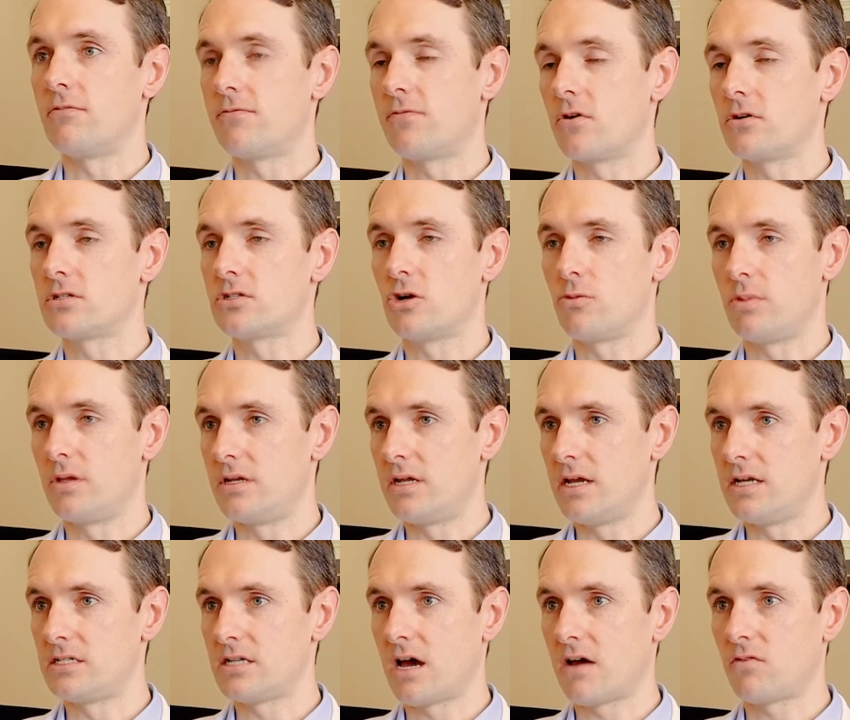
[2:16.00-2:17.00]
first couple of
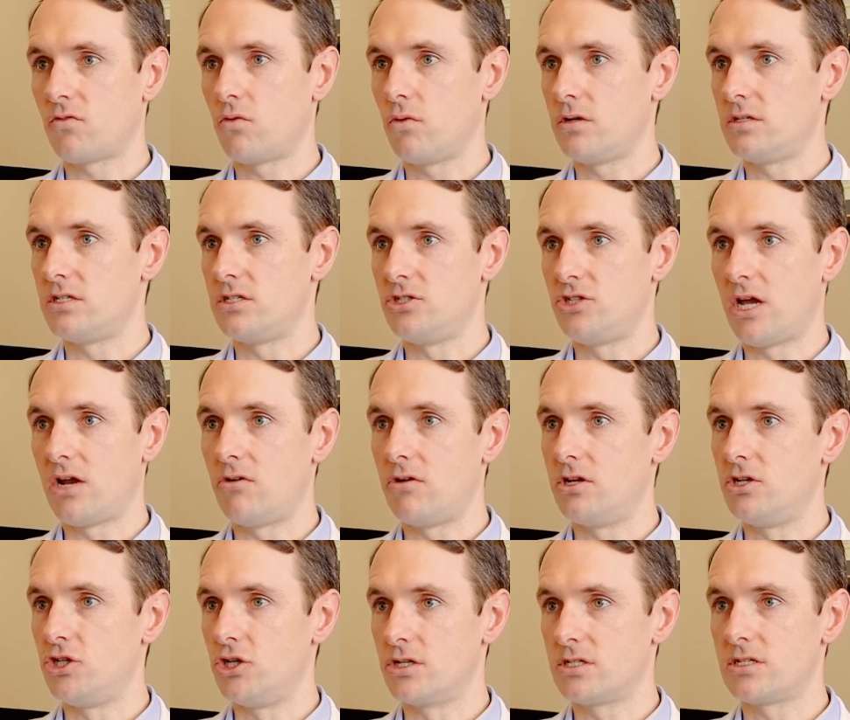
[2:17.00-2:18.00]
days afterwards is
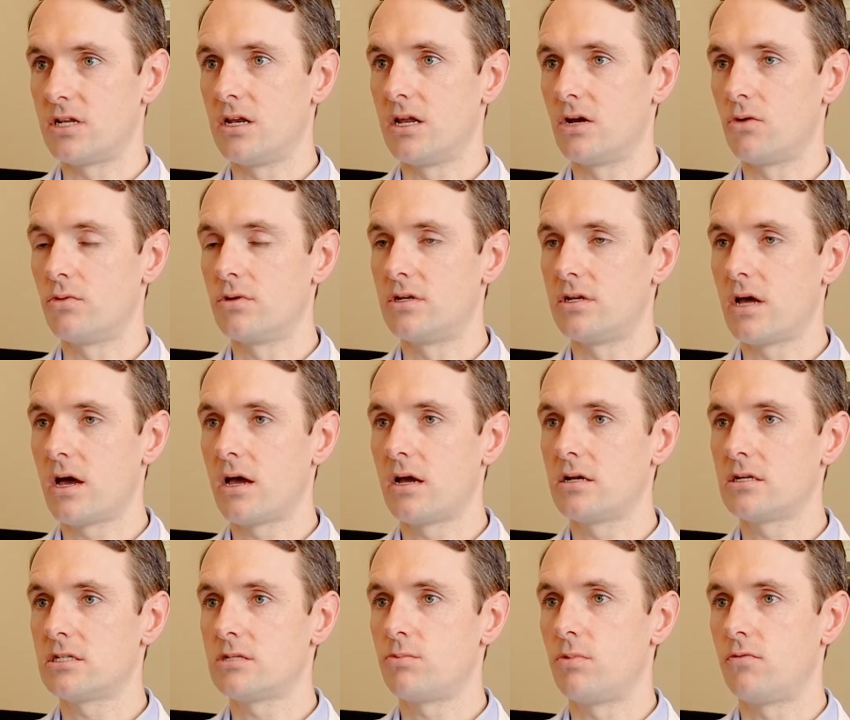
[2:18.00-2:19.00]
generally just a liquid
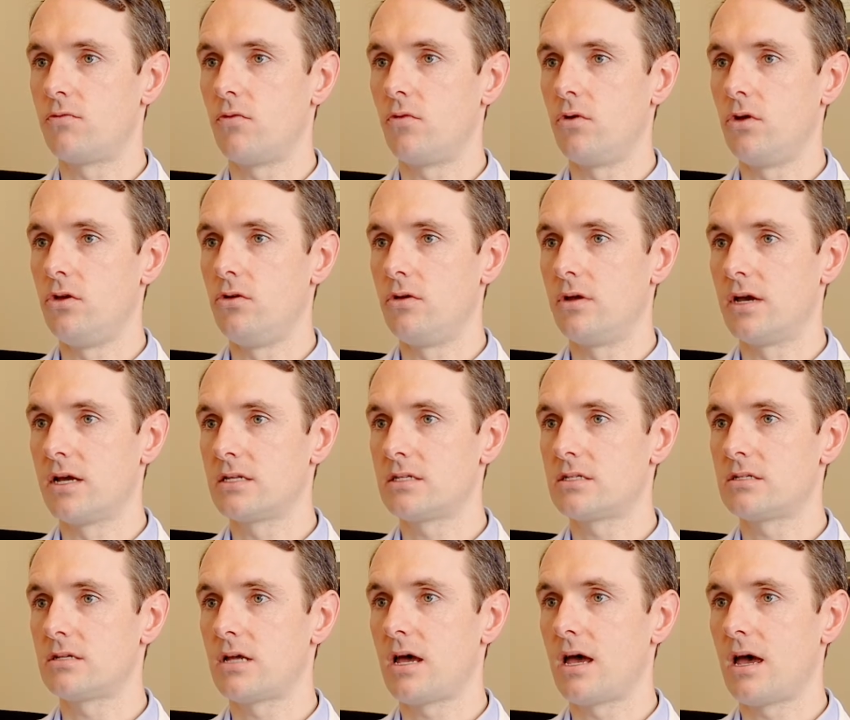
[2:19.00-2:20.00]
diet before you get
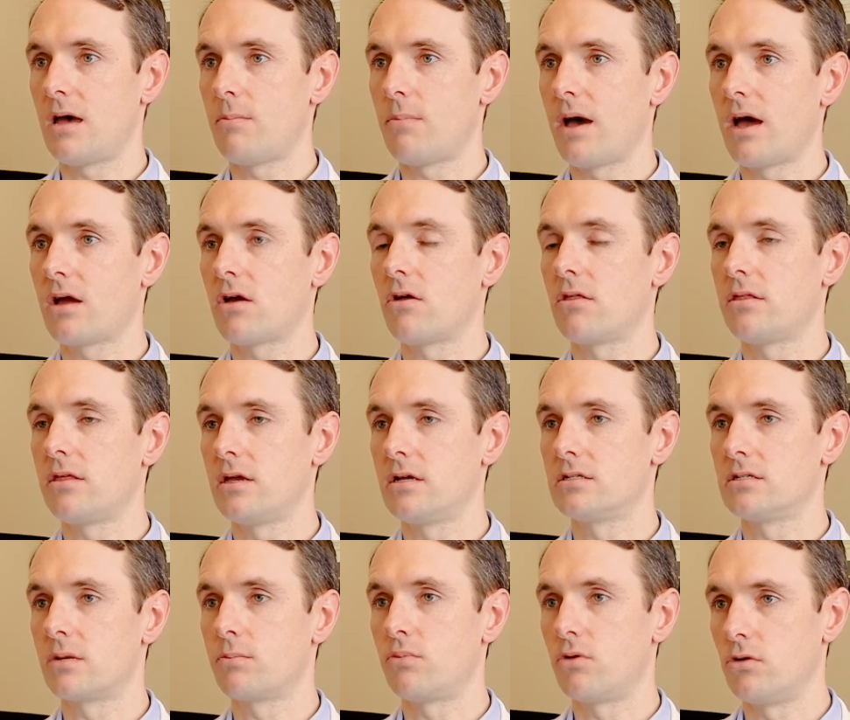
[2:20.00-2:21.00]
back on
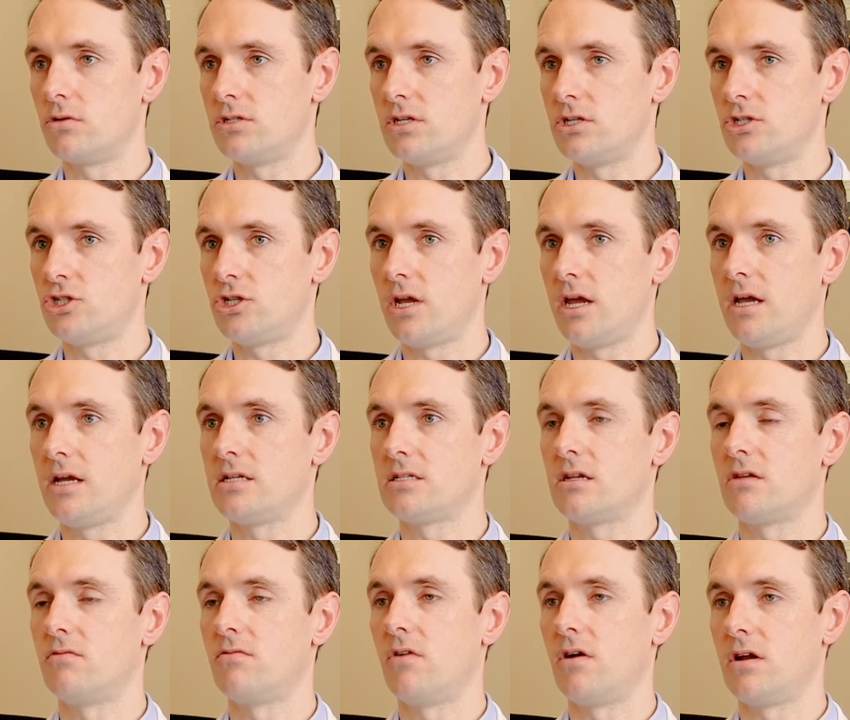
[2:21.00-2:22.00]
things like protein shakes,
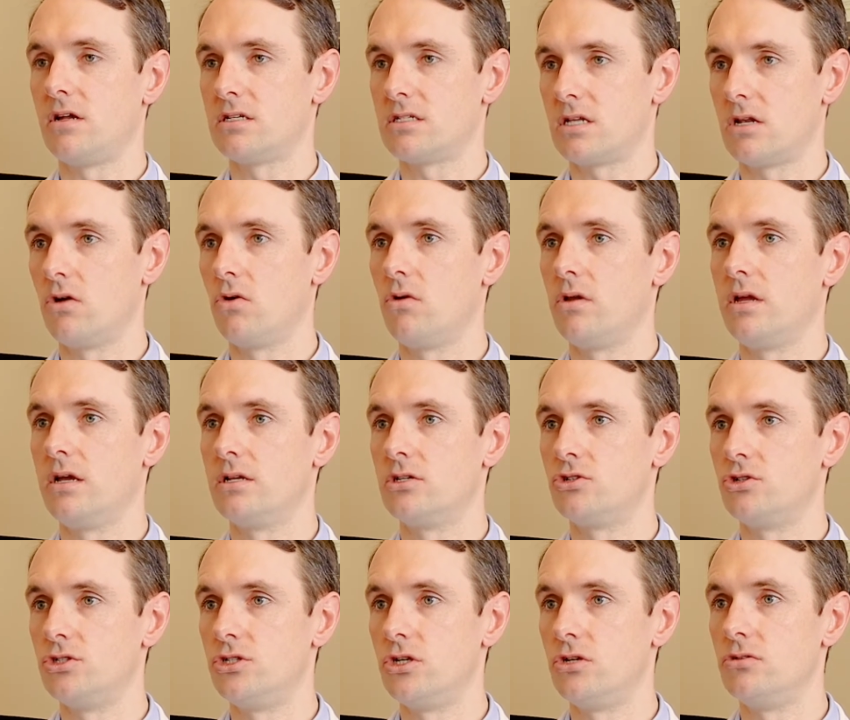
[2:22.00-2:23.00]
and very slowly
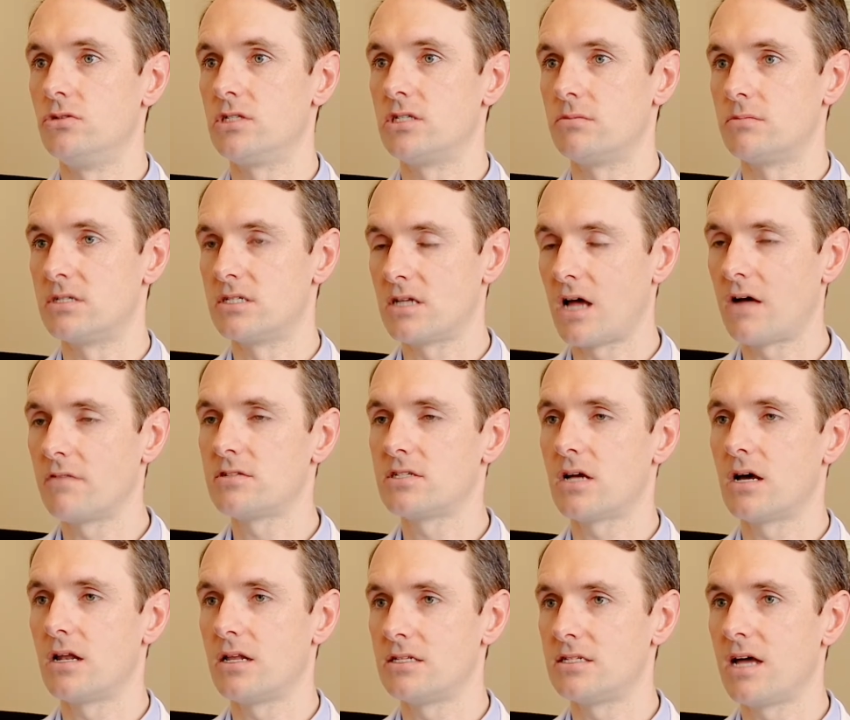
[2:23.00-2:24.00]
introduce some soft
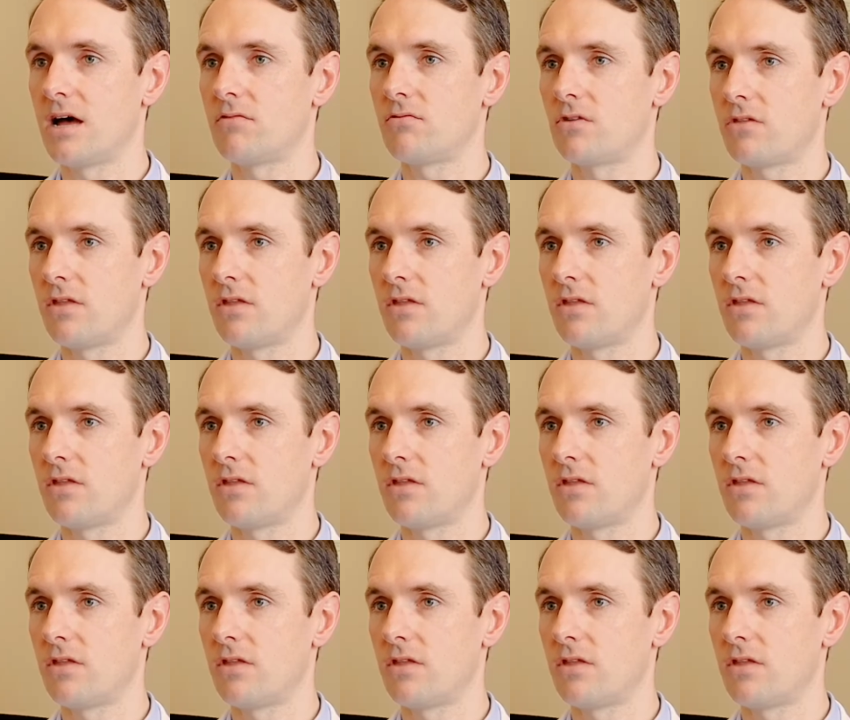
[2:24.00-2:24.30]
solids after